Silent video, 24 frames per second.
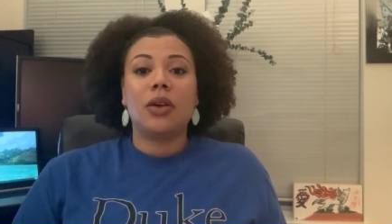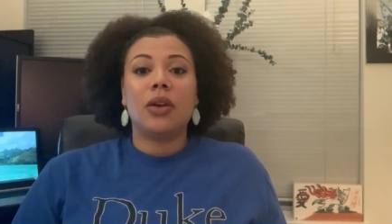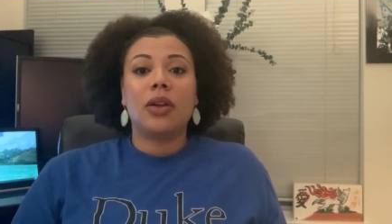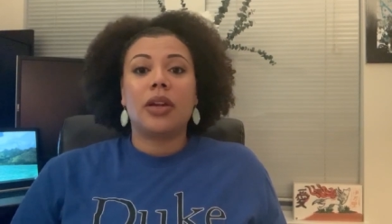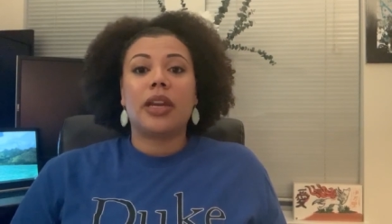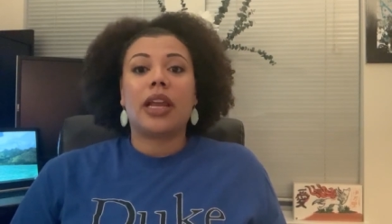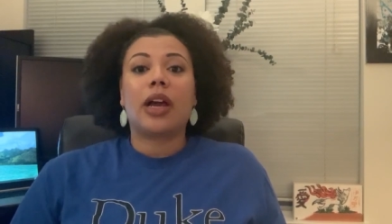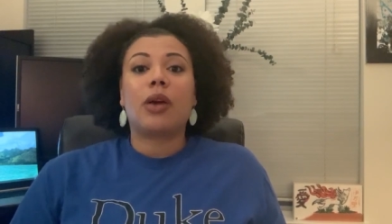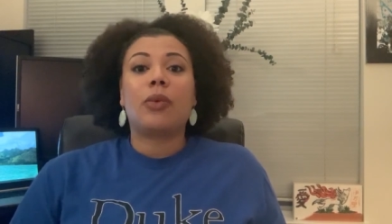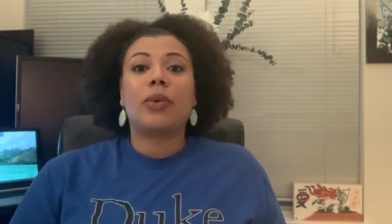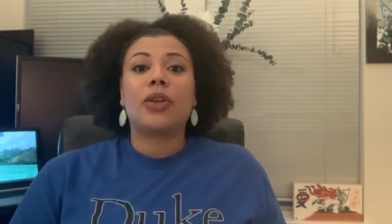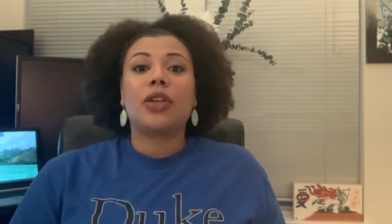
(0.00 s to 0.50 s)

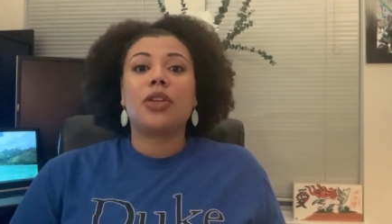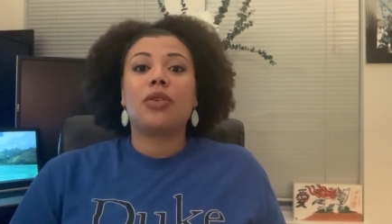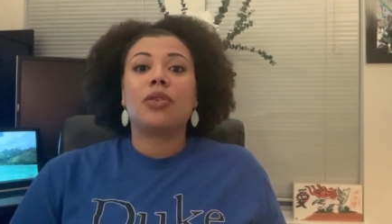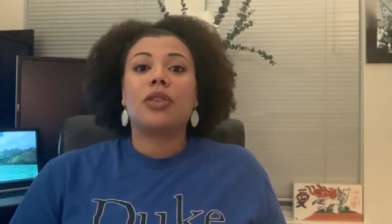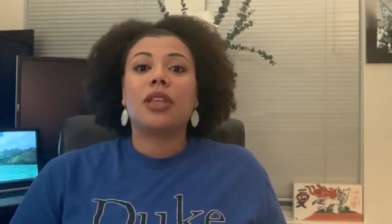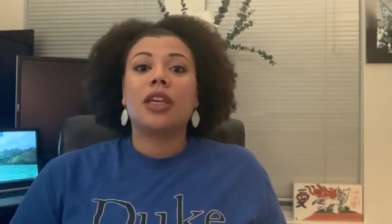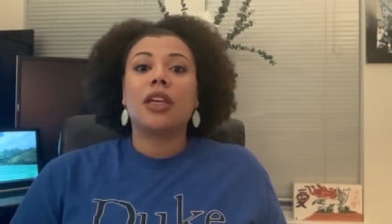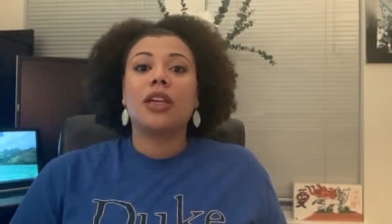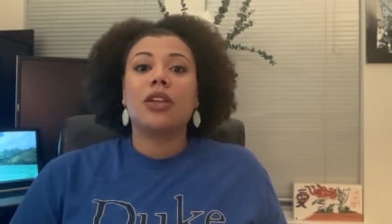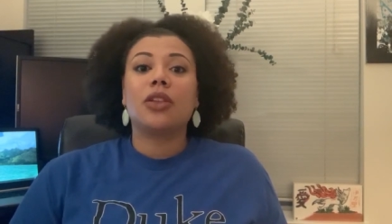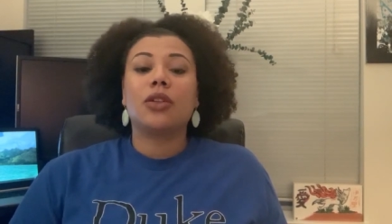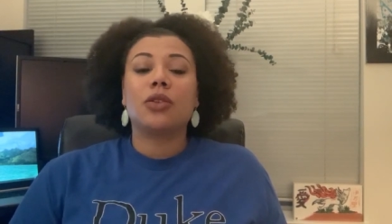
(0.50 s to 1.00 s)
Now, when you
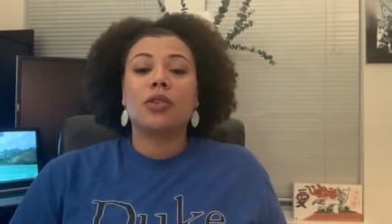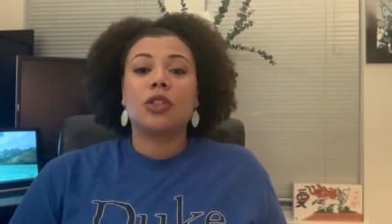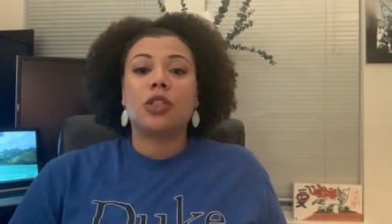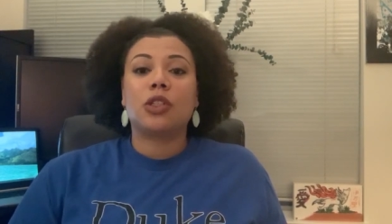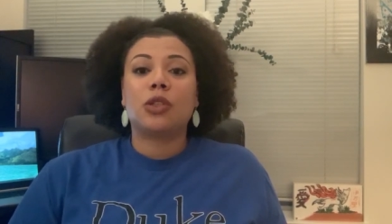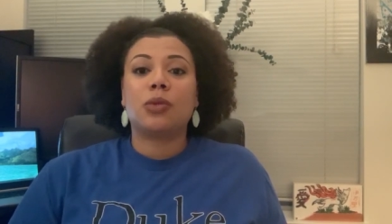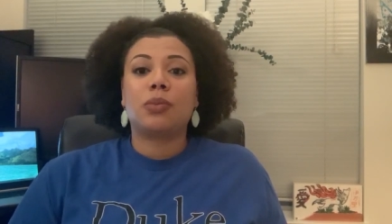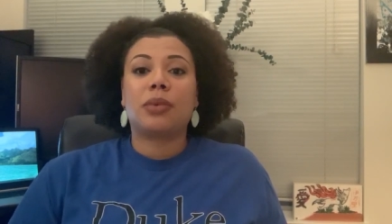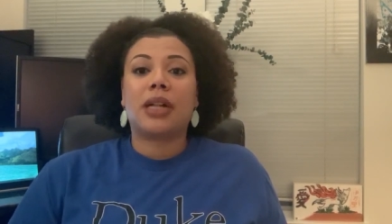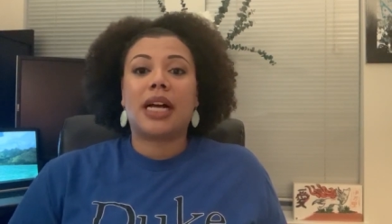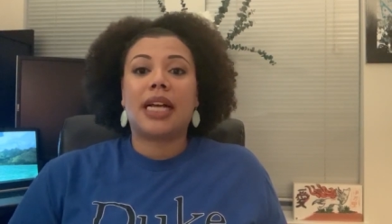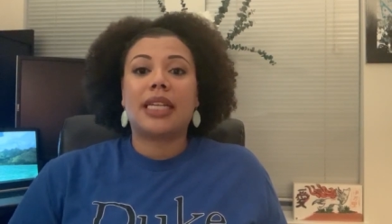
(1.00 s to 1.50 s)
think of those two
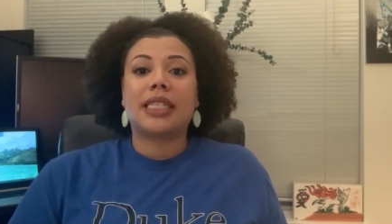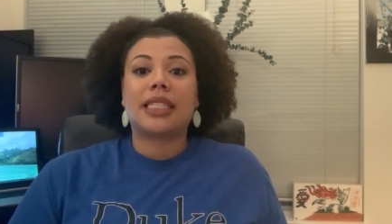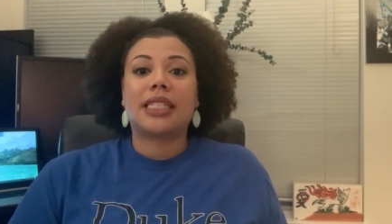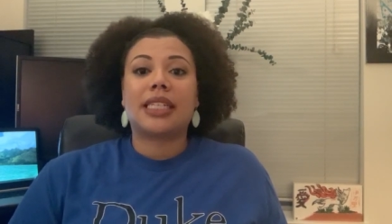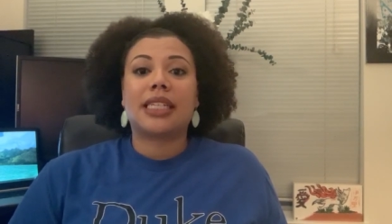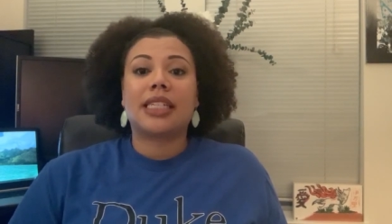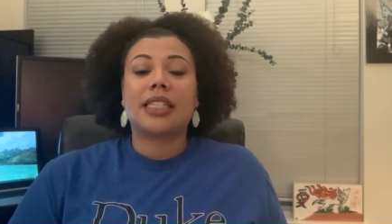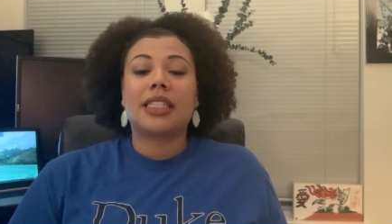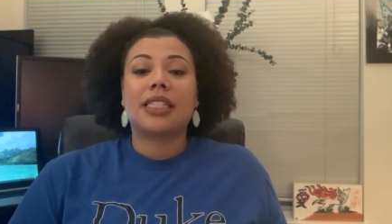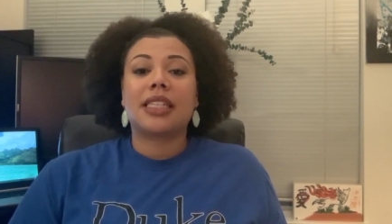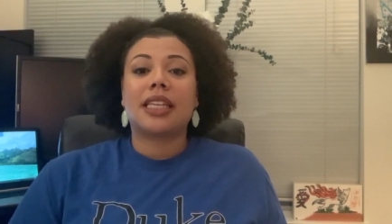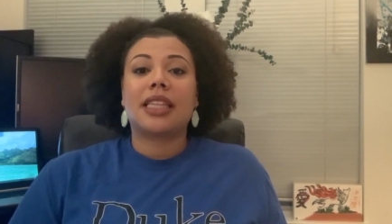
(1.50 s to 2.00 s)

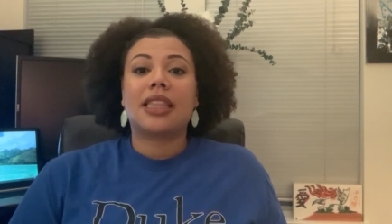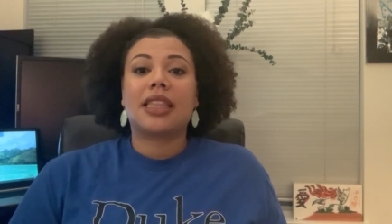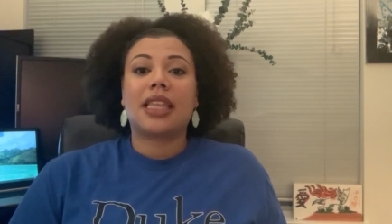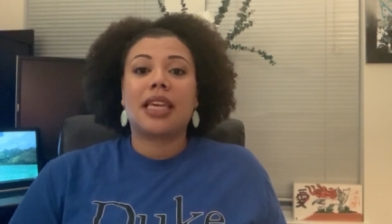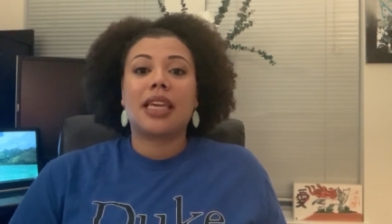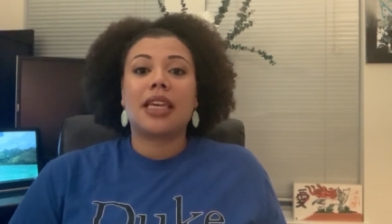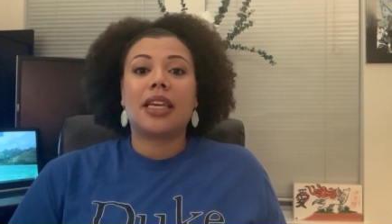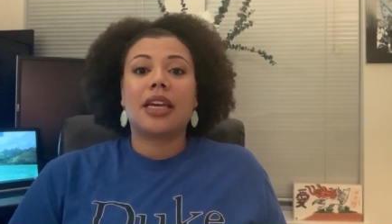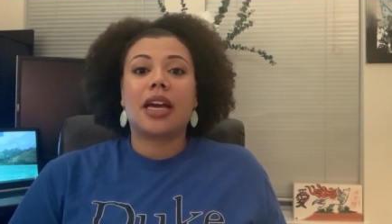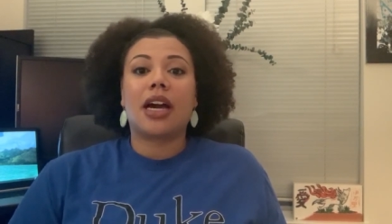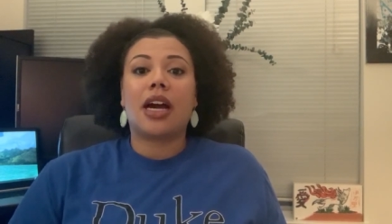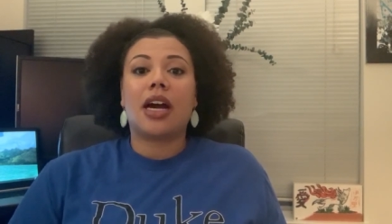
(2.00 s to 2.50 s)
plastics,
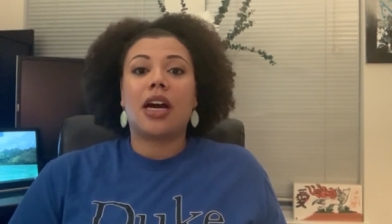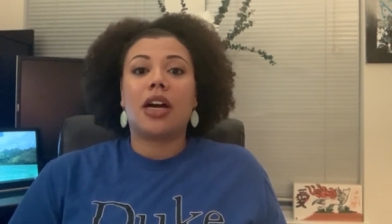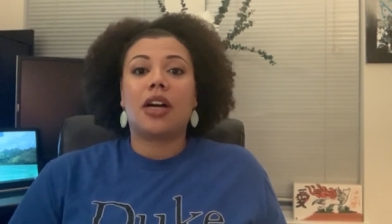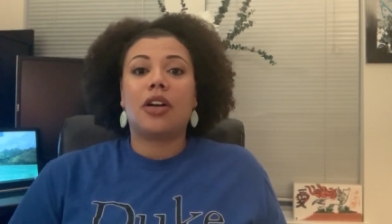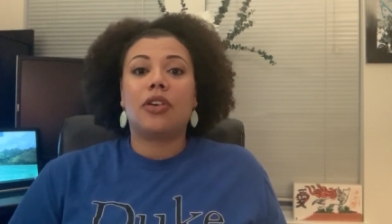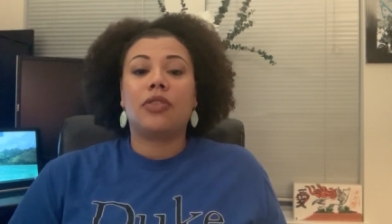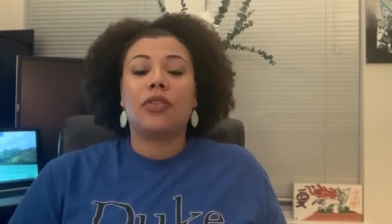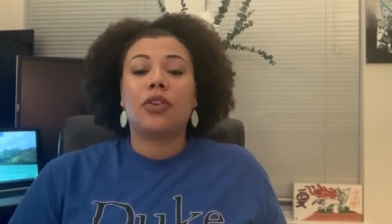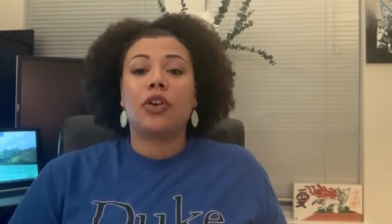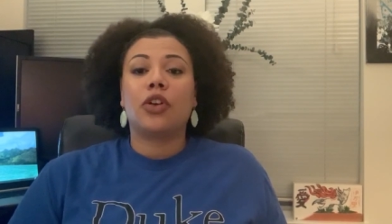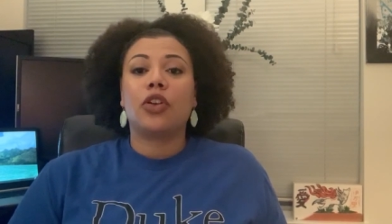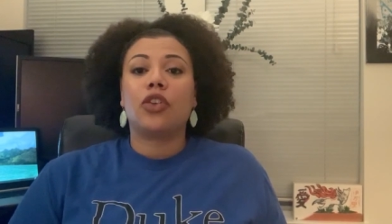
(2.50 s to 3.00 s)
think
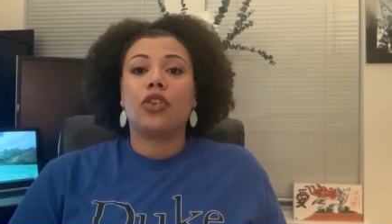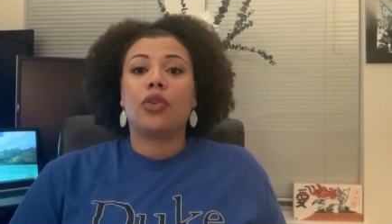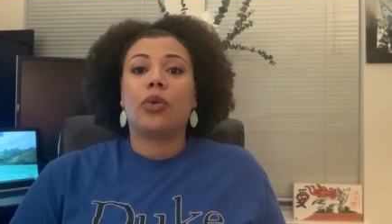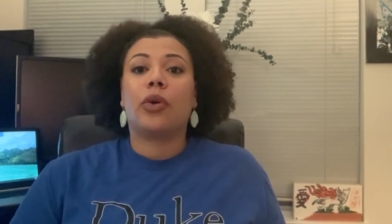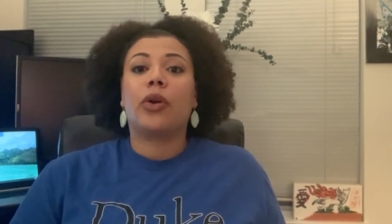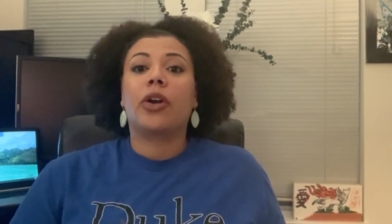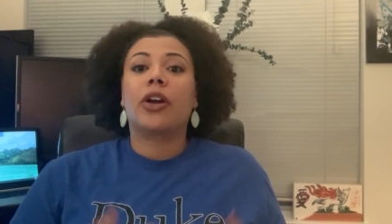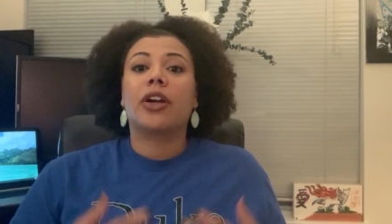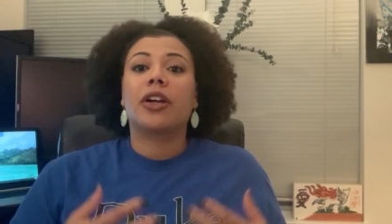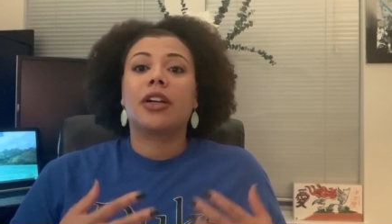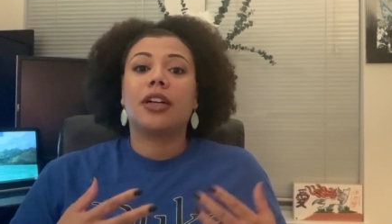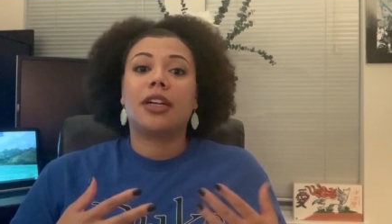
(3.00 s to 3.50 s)
of
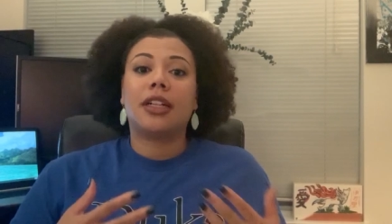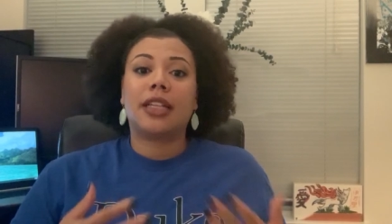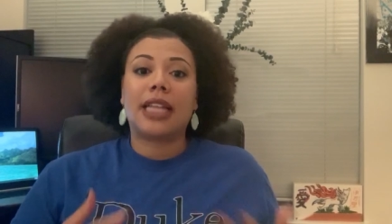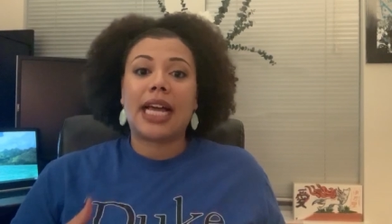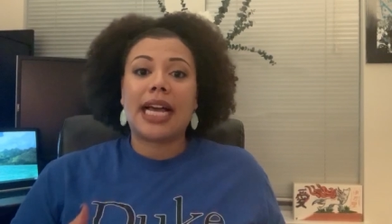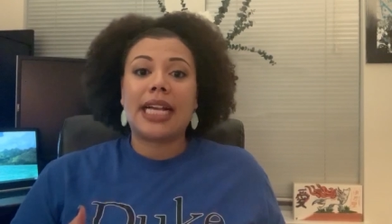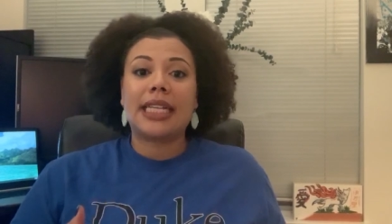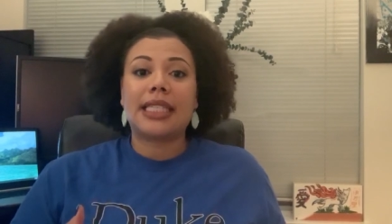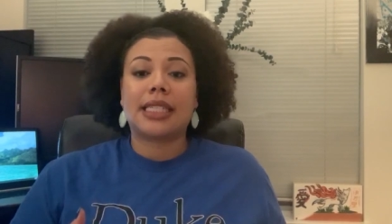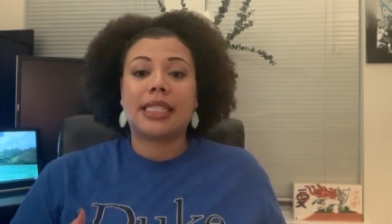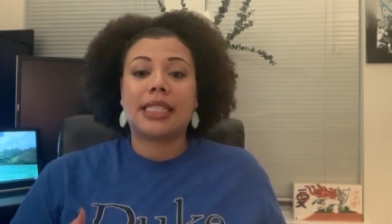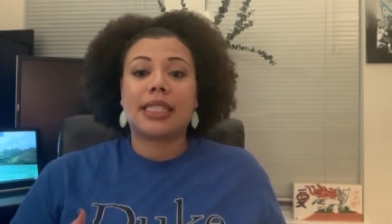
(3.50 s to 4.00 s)
your
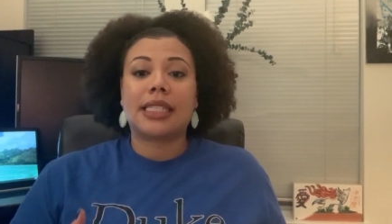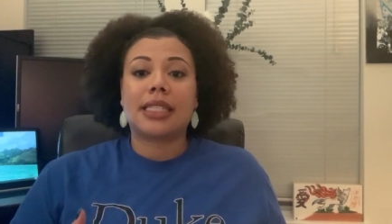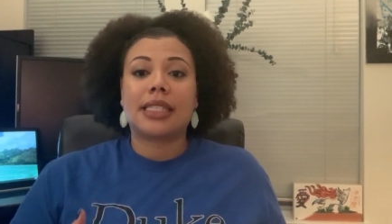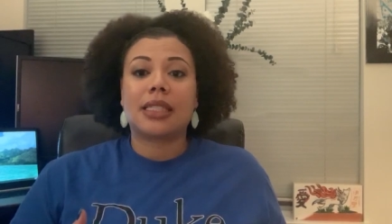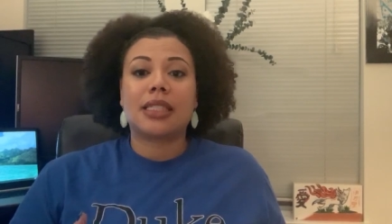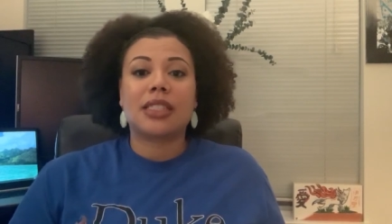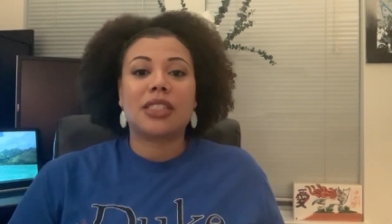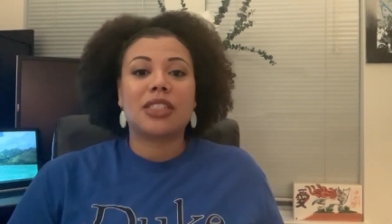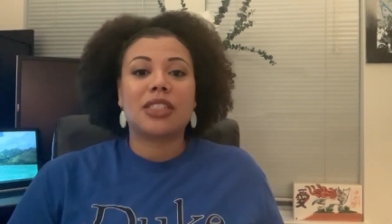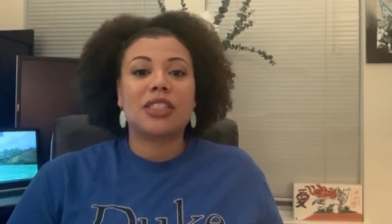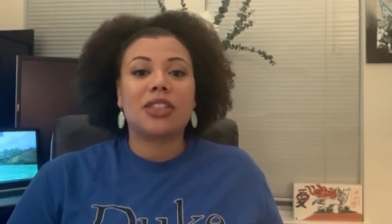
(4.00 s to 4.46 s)
glasses.